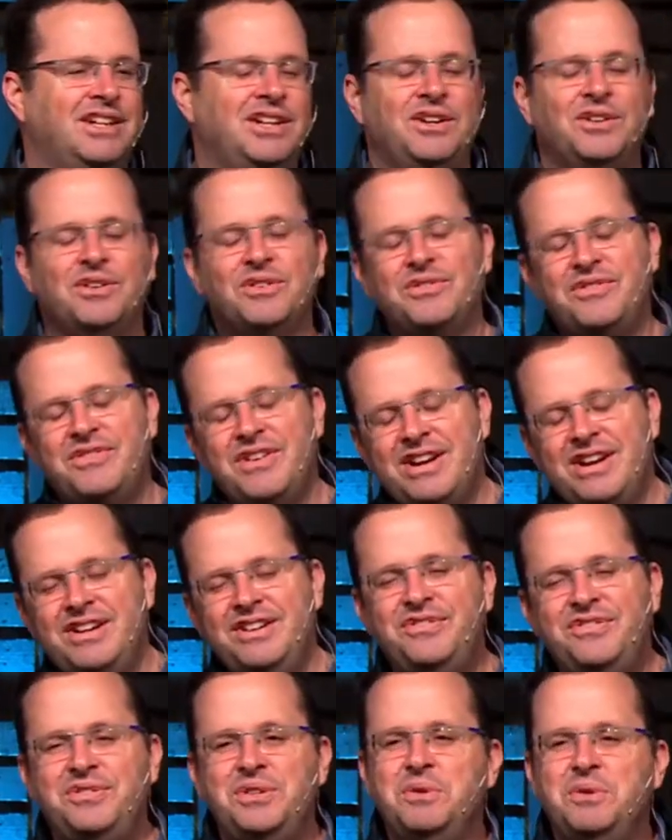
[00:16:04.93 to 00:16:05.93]
or very
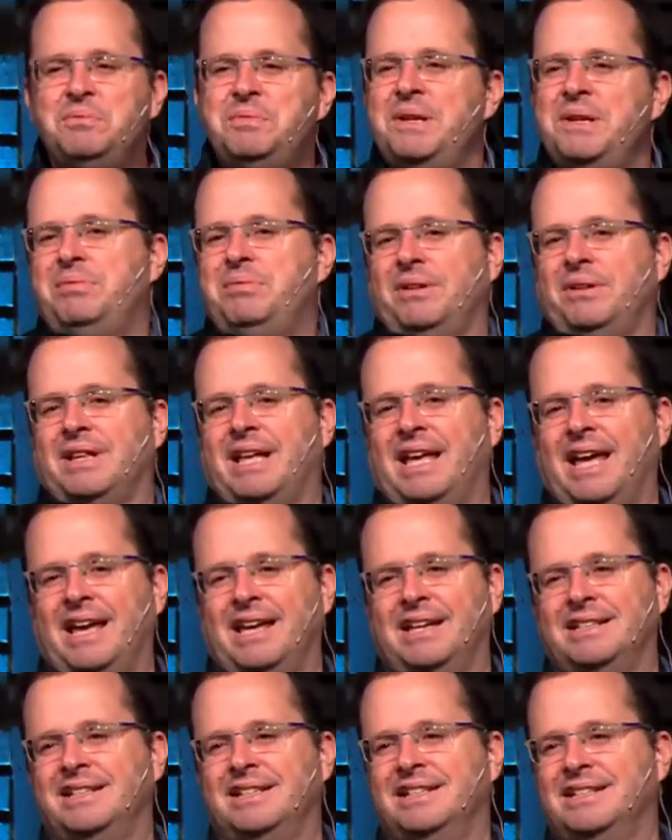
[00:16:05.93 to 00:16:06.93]
few people cared.